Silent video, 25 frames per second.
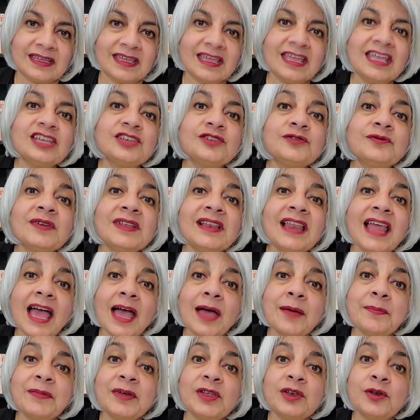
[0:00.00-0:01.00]
It will
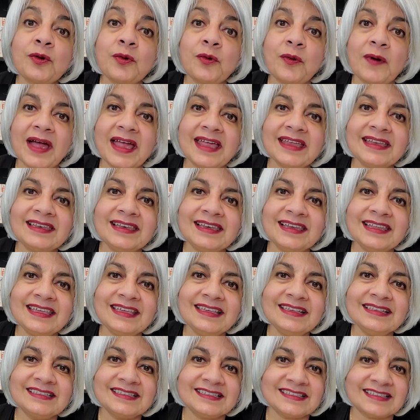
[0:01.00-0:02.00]
happen
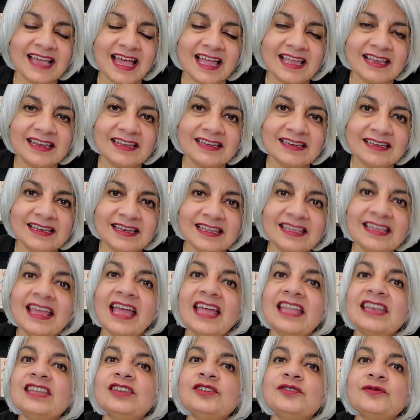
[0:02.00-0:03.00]
quietly, silently,
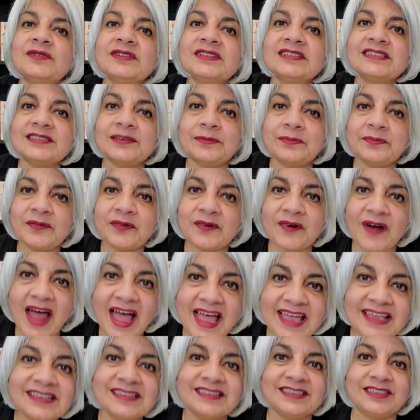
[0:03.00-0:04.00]
and it will
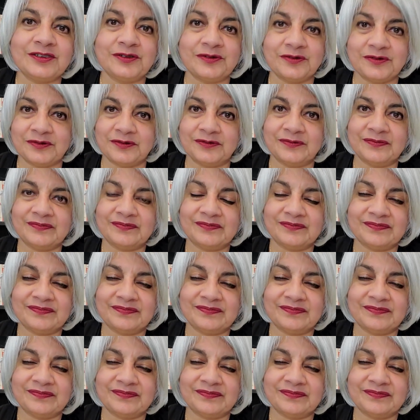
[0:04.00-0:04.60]
surprise you.